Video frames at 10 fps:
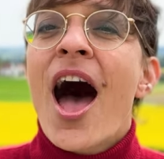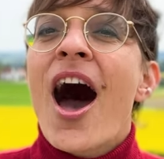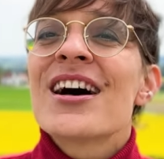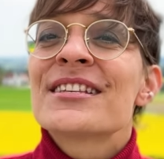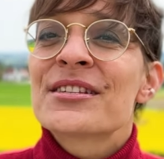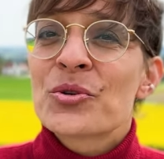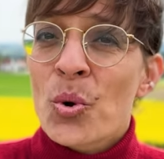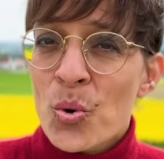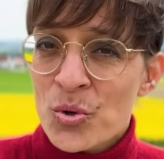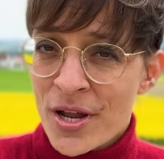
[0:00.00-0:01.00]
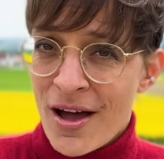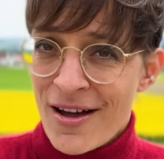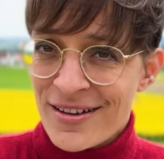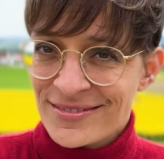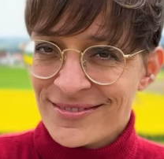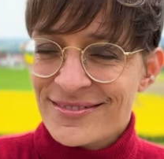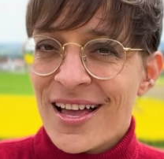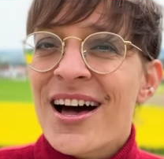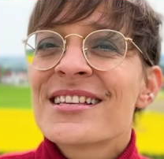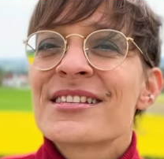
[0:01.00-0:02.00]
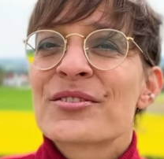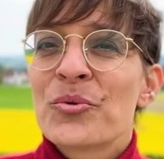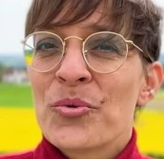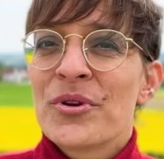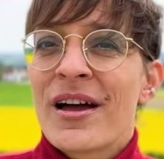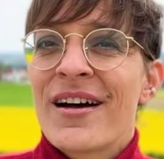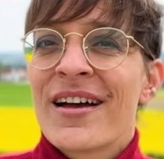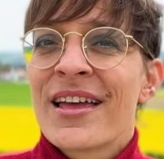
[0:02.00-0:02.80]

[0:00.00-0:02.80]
Ascona. Ascona.